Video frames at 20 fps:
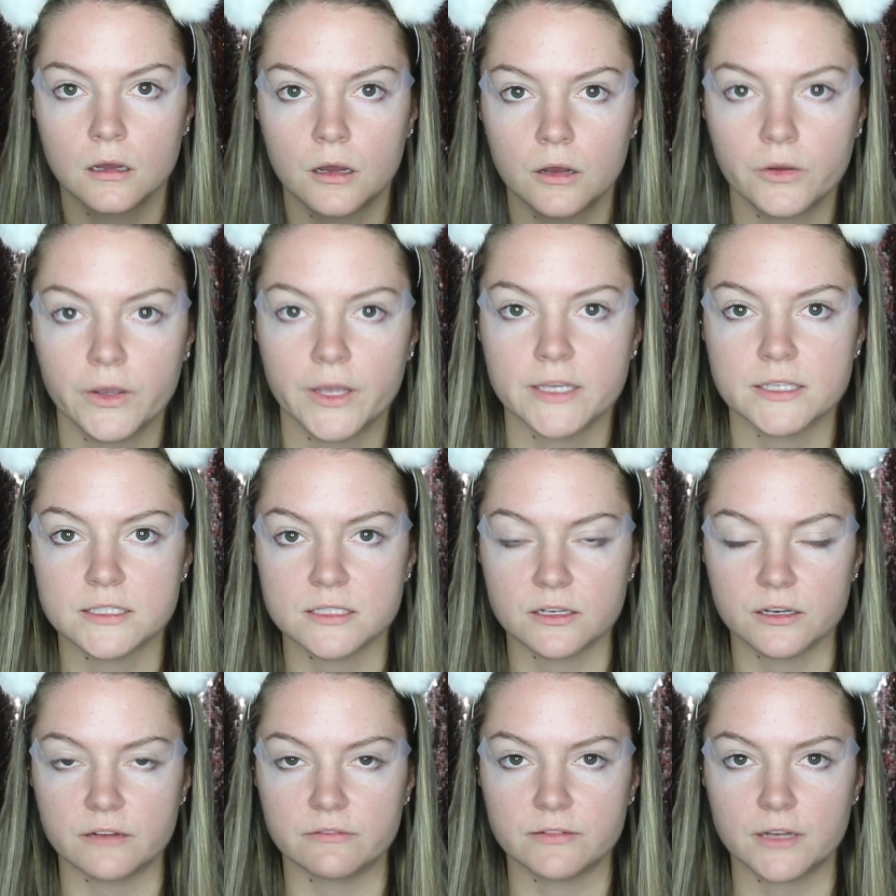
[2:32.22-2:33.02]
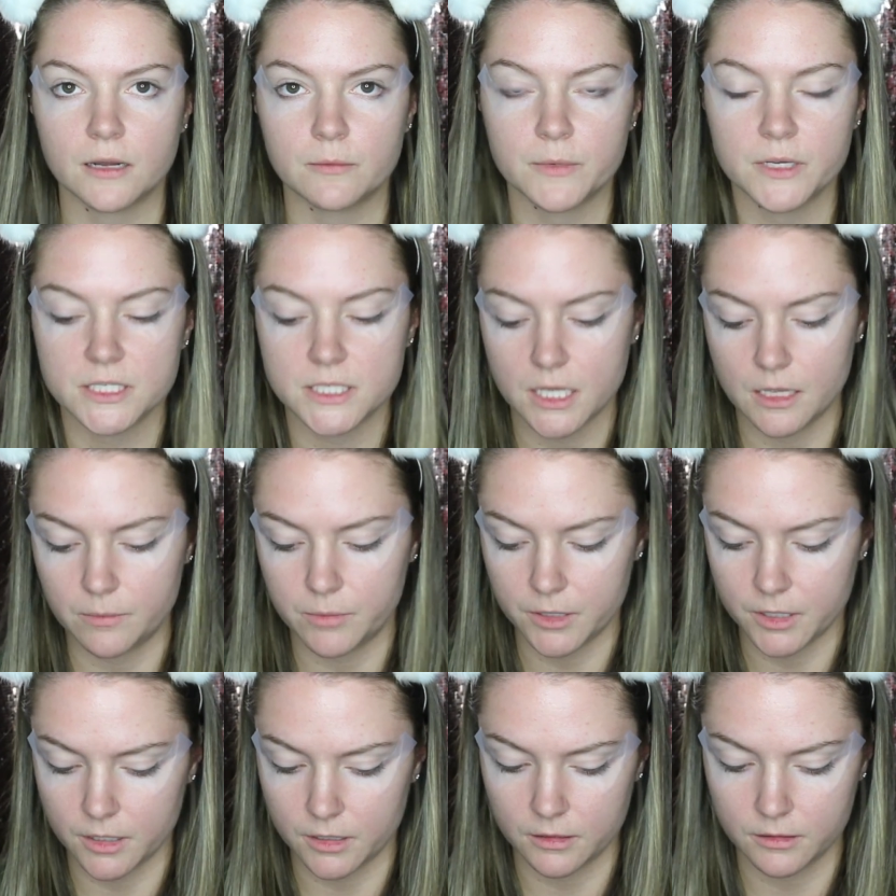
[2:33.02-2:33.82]
Okay, so I've got my tape
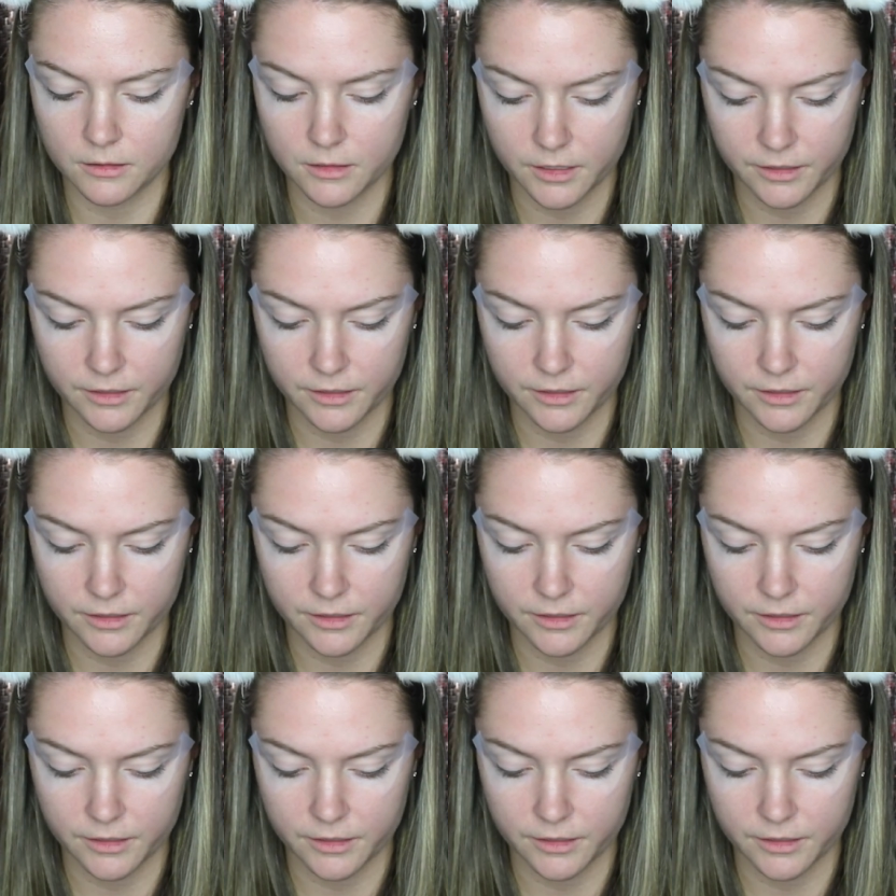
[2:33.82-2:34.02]
on.